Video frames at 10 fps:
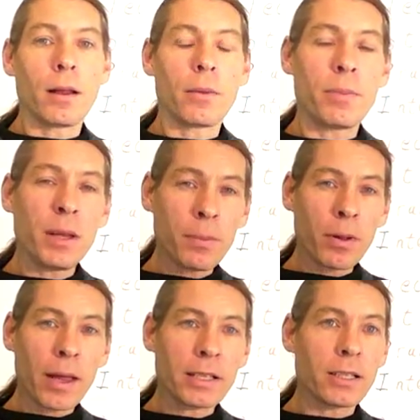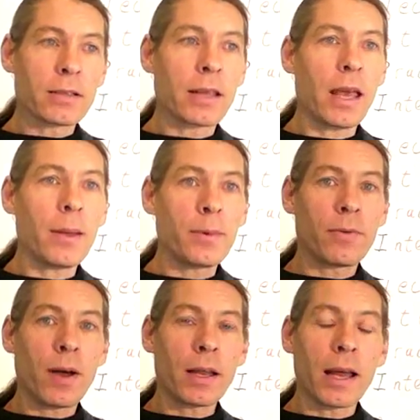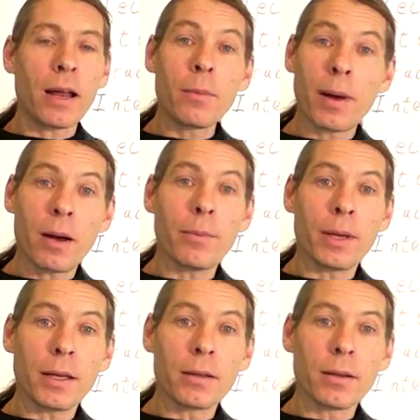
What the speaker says: the people that just came to find out about me,